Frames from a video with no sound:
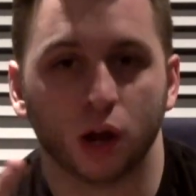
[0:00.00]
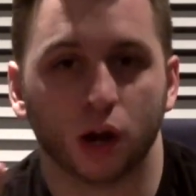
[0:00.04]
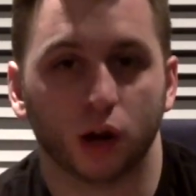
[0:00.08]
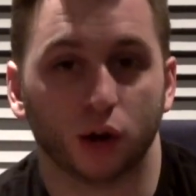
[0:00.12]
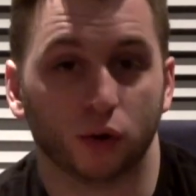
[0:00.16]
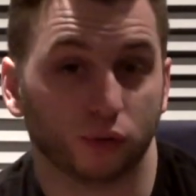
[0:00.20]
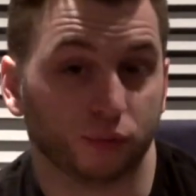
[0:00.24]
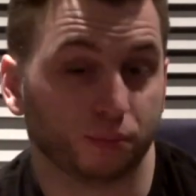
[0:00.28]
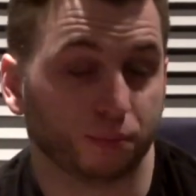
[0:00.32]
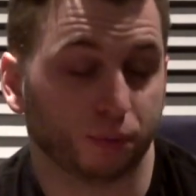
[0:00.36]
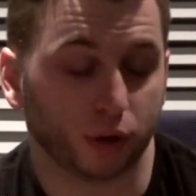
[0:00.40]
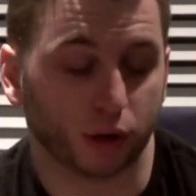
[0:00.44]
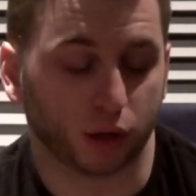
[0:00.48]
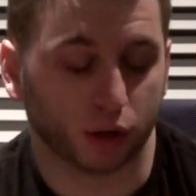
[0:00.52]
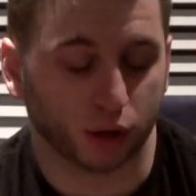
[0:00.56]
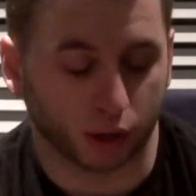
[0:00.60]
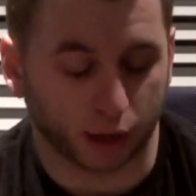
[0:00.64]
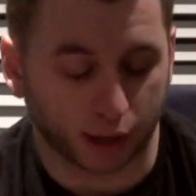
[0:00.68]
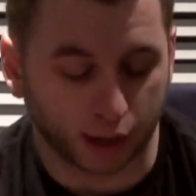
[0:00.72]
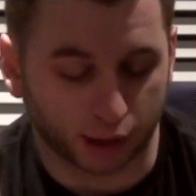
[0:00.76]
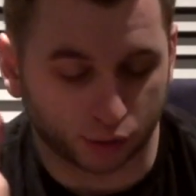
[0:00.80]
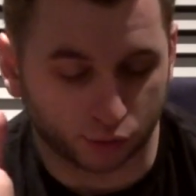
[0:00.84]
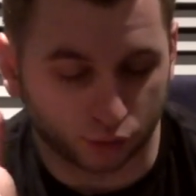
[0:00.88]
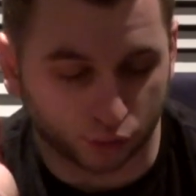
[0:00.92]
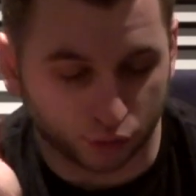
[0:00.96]
It was pretty good
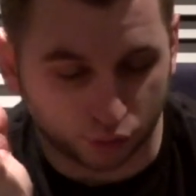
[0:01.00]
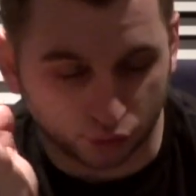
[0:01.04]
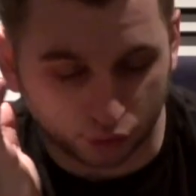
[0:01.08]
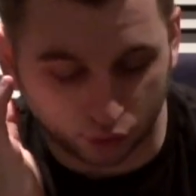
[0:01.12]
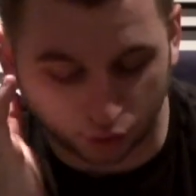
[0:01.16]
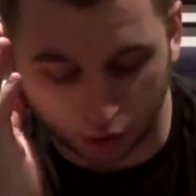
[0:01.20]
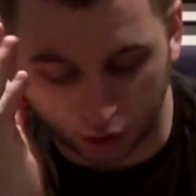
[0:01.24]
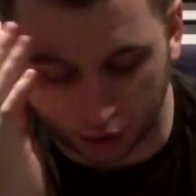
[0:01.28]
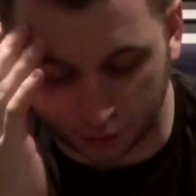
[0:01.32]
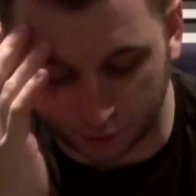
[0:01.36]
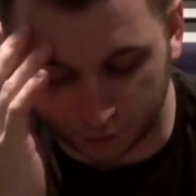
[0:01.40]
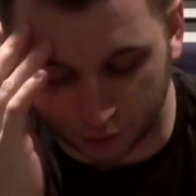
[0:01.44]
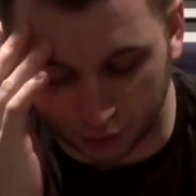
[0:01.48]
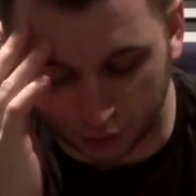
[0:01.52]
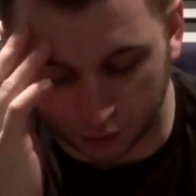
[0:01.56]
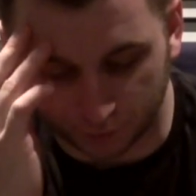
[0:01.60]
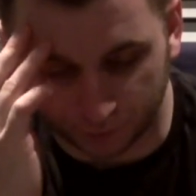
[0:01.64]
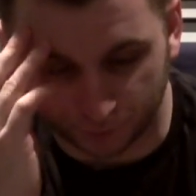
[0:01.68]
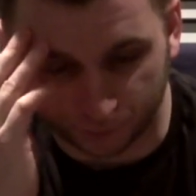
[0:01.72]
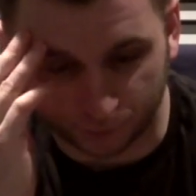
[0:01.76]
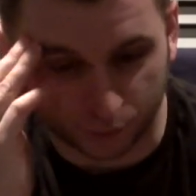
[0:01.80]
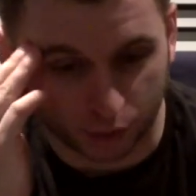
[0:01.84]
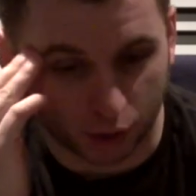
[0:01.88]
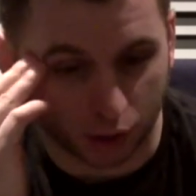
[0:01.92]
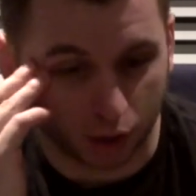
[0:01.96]
actually. It was a lot of fun.
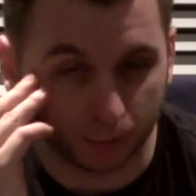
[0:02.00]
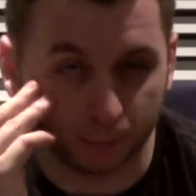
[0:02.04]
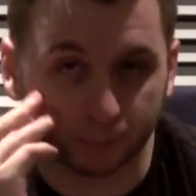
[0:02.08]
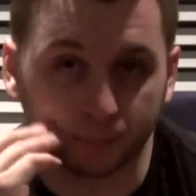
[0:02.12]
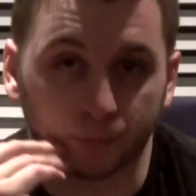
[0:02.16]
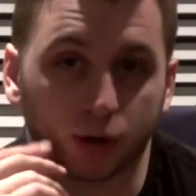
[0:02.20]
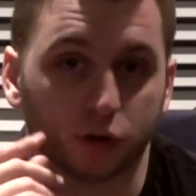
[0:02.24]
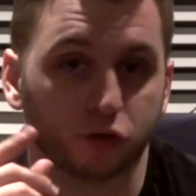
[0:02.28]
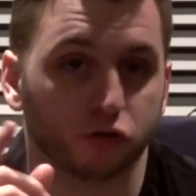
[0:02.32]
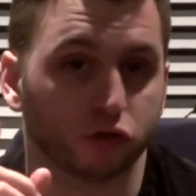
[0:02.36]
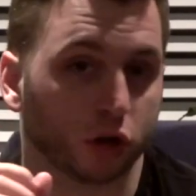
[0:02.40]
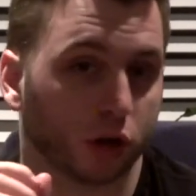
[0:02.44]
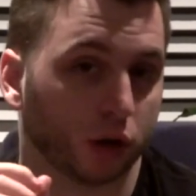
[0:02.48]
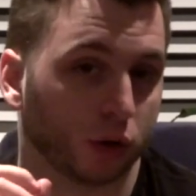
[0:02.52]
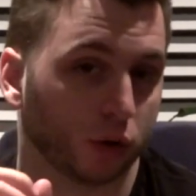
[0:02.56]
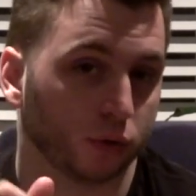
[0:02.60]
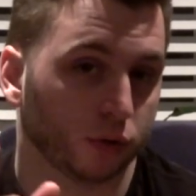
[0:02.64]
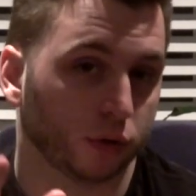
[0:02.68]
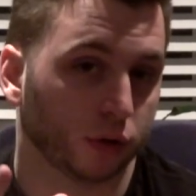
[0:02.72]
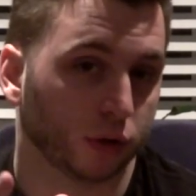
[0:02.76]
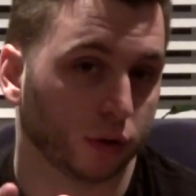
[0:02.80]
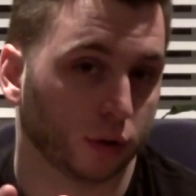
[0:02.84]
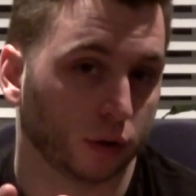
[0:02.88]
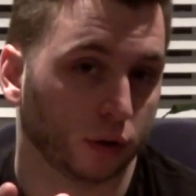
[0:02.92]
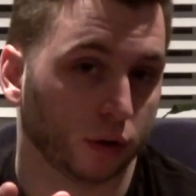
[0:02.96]
And shout out
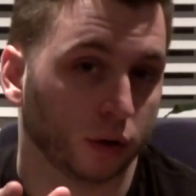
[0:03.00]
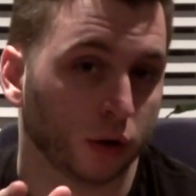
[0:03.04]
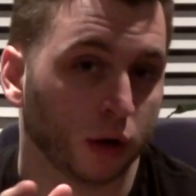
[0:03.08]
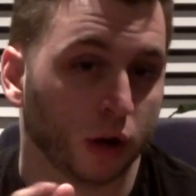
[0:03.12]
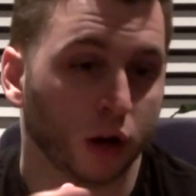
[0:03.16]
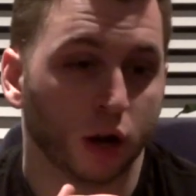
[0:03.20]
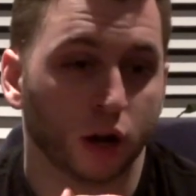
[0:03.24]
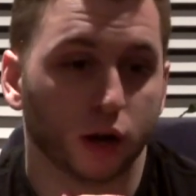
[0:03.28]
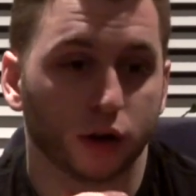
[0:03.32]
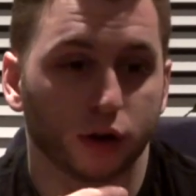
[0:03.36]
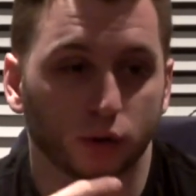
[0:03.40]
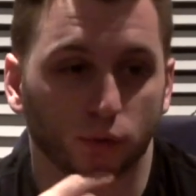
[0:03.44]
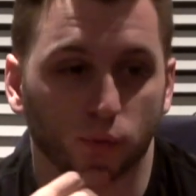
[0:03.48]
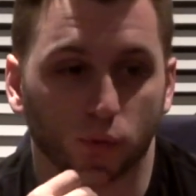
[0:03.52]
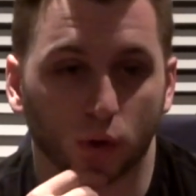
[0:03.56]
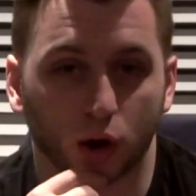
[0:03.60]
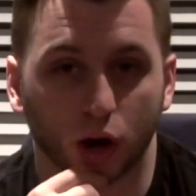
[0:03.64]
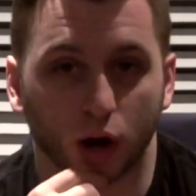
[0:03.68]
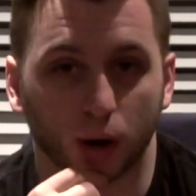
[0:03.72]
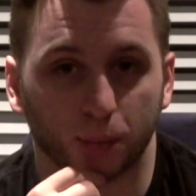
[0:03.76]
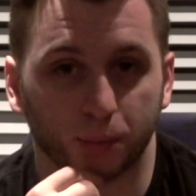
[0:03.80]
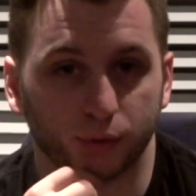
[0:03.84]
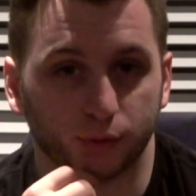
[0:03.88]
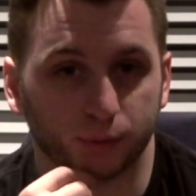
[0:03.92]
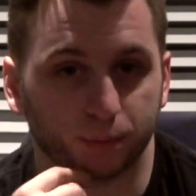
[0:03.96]
to
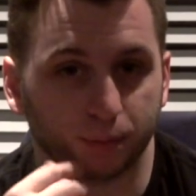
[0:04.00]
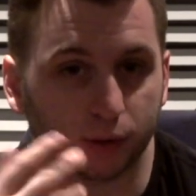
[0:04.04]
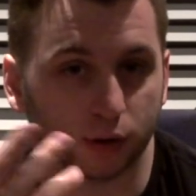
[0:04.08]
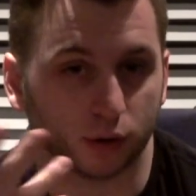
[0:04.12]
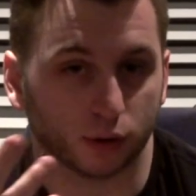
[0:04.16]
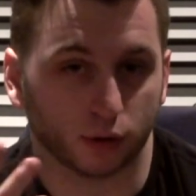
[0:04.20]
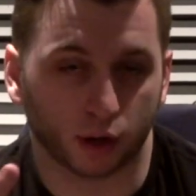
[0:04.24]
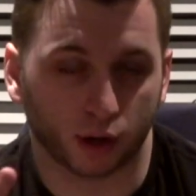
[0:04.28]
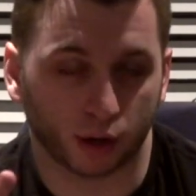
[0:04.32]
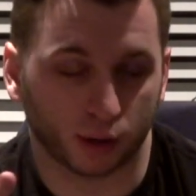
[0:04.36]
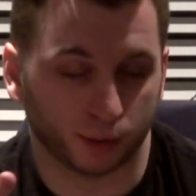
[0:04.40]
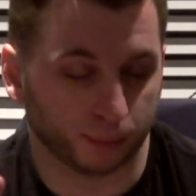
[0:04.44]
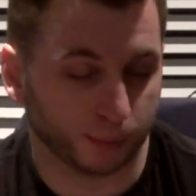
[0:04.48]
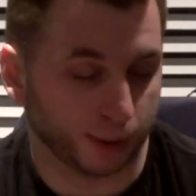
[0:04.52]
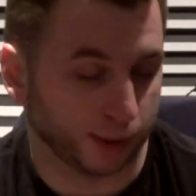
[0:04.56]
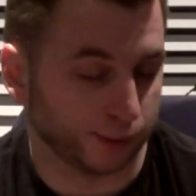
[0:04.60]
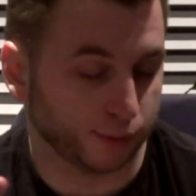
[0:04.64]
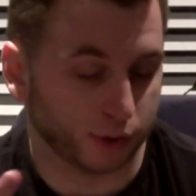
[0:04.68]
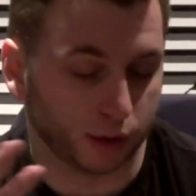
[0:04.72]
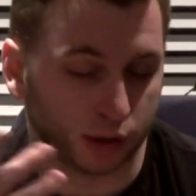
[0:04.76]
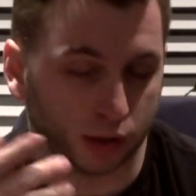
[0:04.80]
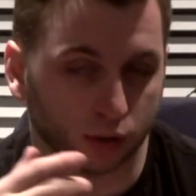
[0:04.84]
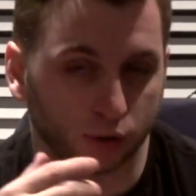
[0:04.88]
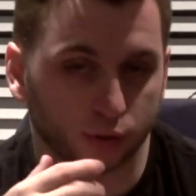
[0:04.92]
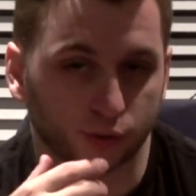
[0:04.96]
Rob, who's been in a lot of my
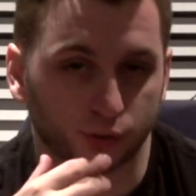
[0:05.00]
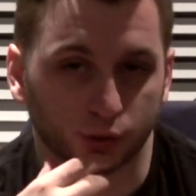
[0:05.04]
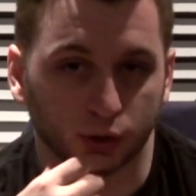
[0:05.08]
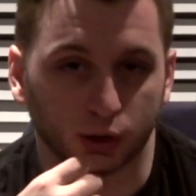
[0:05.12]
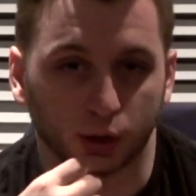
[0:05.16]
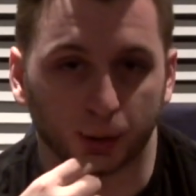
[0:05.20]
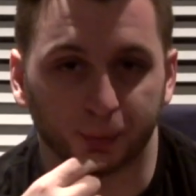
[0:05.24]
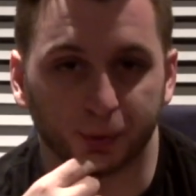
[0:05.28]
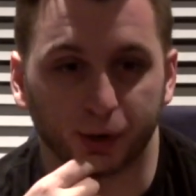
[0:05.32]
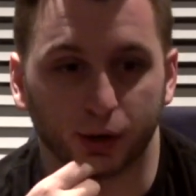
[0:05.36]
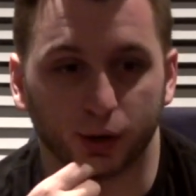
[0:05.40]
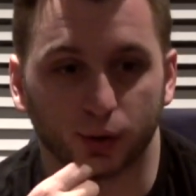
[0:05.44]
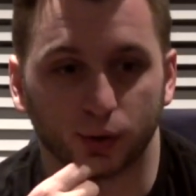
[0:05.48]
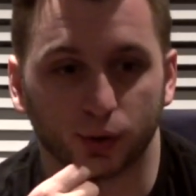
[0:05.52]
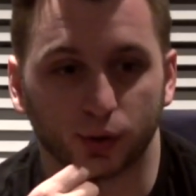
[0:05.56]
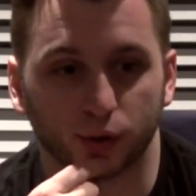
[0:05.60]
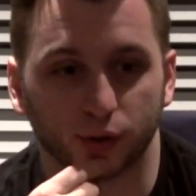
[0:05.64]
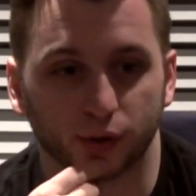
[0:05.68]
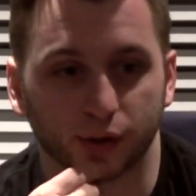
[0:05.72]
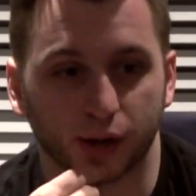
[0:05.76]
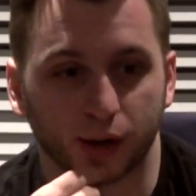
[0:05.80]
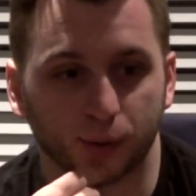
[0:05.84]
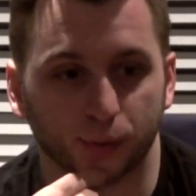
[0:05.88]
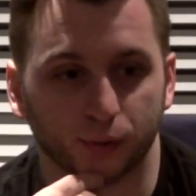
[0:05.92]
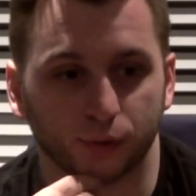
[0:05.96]
videos for coming out,
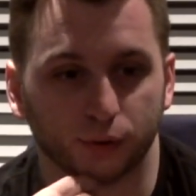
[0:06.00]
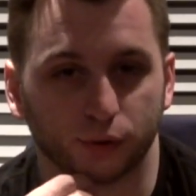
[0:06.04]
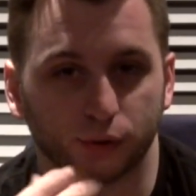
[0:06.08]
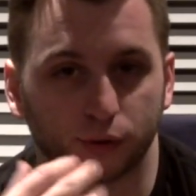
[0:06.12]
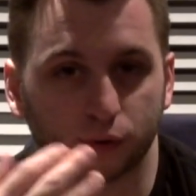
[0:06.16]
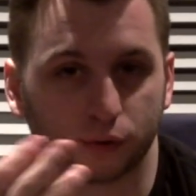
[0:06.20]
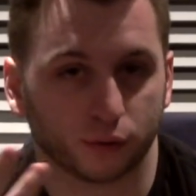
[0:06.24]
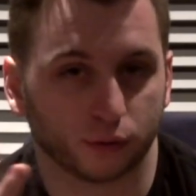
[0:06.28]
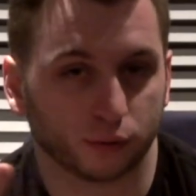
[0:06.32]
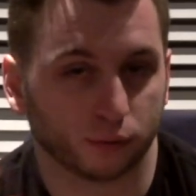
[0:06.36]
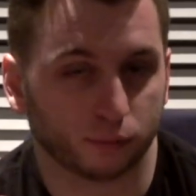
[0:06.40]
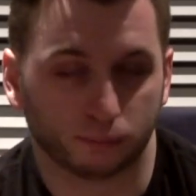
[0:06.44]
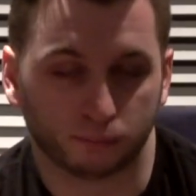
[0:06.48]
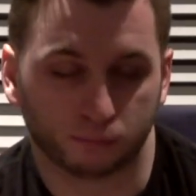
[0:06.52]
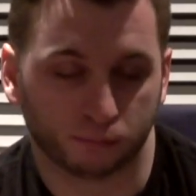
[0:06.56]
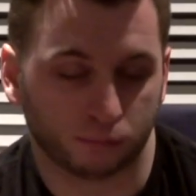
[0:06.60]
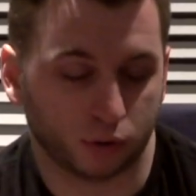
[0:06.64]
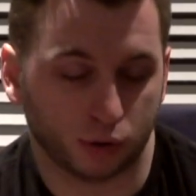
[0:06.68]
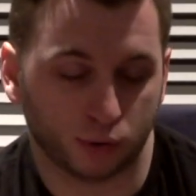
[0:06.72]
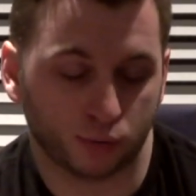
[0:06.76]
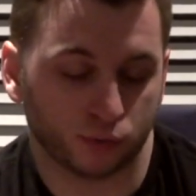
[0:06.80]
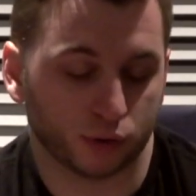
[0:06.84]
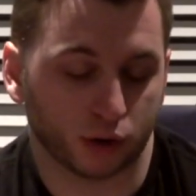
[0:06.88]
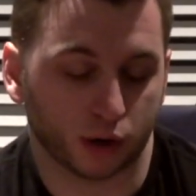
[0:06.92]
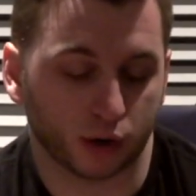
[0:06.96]
because that was
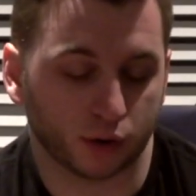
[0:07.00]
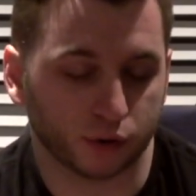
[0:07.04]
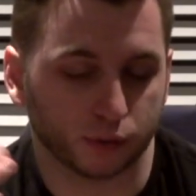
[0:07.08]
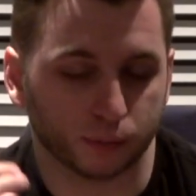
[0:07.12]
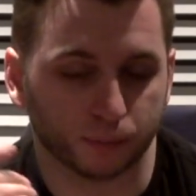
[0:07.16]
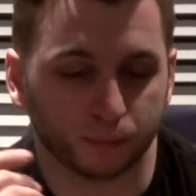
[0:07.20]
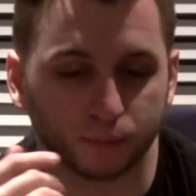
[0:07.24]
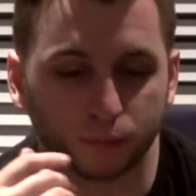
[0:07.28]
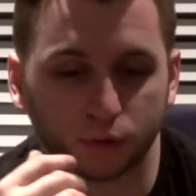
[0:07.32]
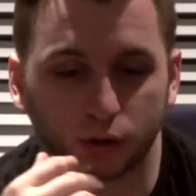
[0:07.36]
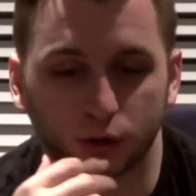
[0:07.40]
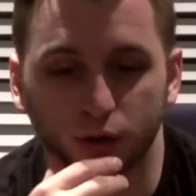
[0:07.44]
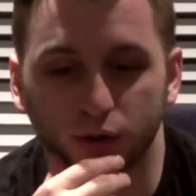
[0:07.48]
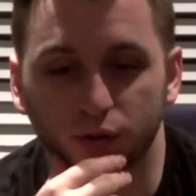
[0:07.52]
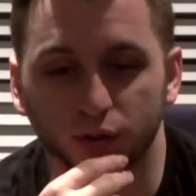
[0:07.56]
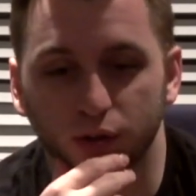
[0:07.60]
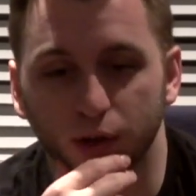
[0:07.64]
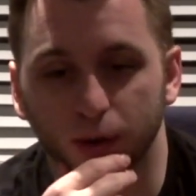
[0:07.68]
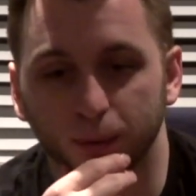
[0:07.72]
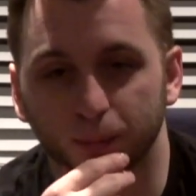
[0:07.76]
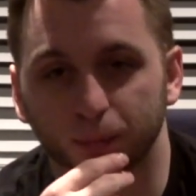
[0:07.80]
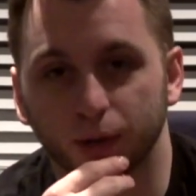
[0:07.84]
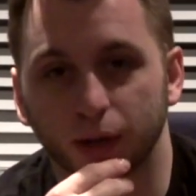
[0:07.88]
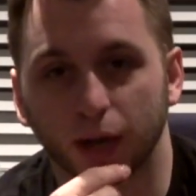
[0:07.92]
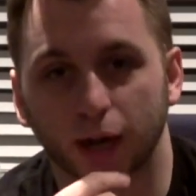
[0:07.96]
awesome. Good to see
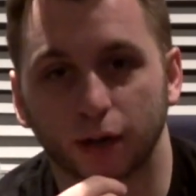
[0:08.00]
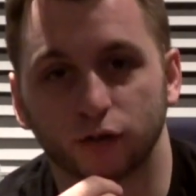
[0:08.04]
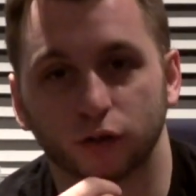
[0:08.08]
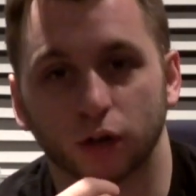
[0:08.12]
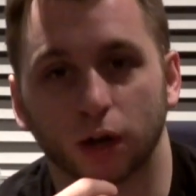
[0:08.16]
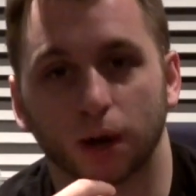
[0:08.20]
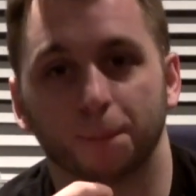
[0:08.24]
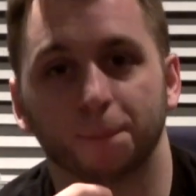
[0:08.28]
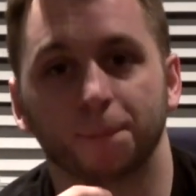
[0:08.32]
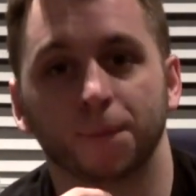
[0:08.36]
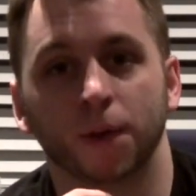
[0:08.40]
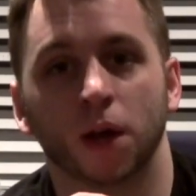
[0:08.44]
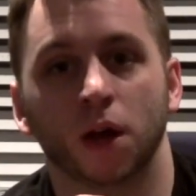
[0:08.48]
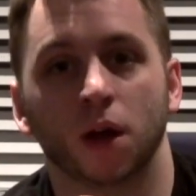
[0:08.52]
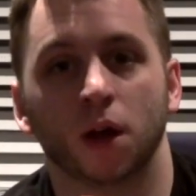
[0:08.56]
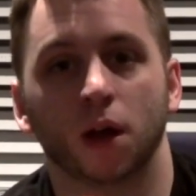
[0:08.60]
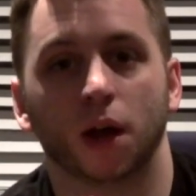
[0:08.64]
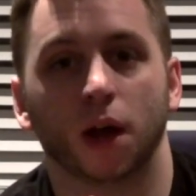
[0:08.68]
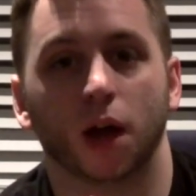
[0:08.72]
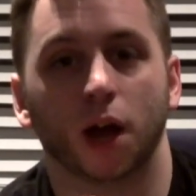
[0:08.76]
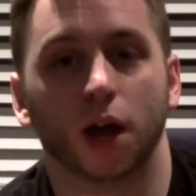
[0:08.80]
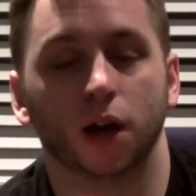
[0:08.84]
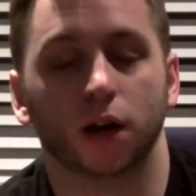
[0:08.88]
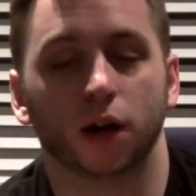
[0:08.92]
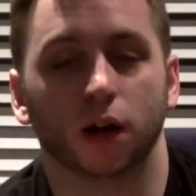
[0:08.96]
him, catch up,
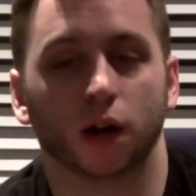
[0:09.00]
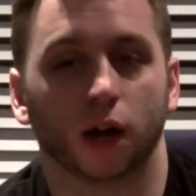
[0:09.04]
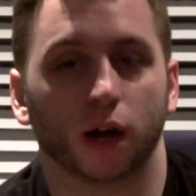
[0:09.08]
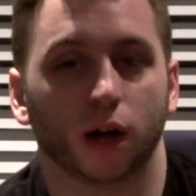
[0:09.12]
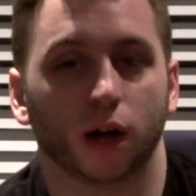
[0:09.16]
and